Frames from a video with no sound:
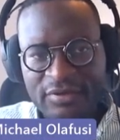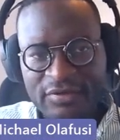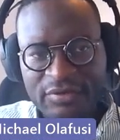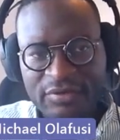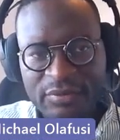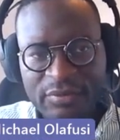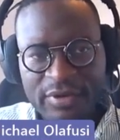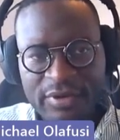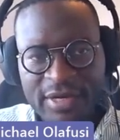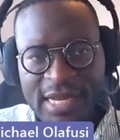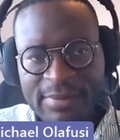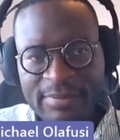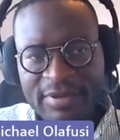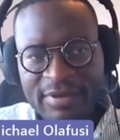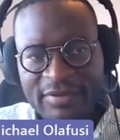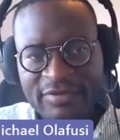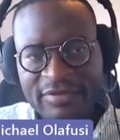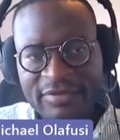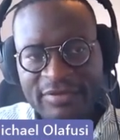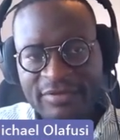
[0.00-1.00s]
So what that
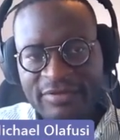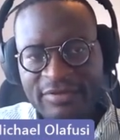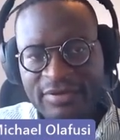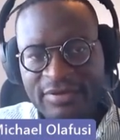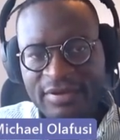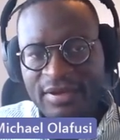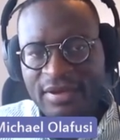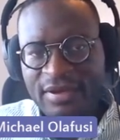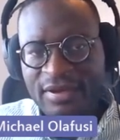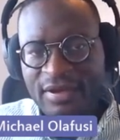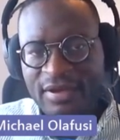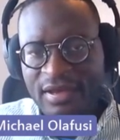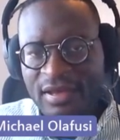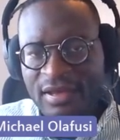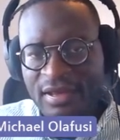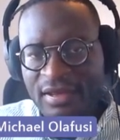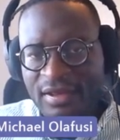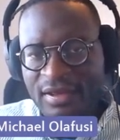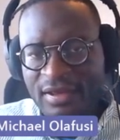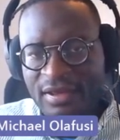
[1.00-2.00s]
means is
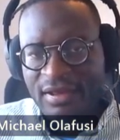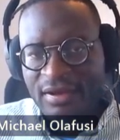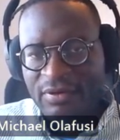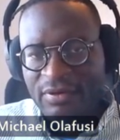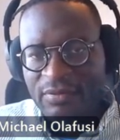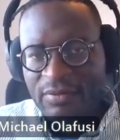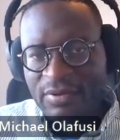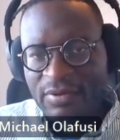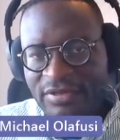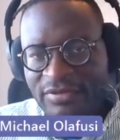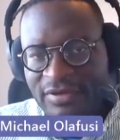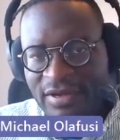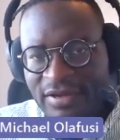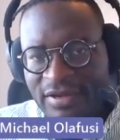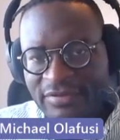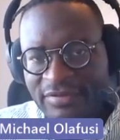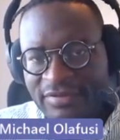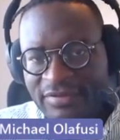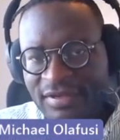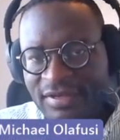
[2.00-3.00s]
what you are
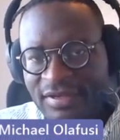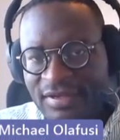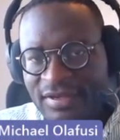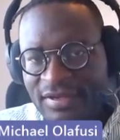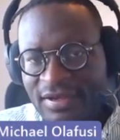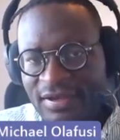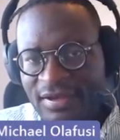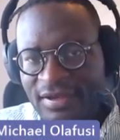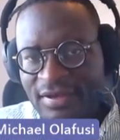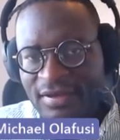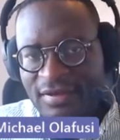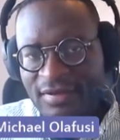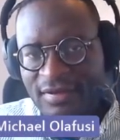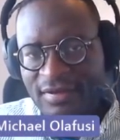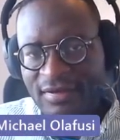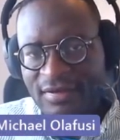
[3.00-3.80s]
seeing here,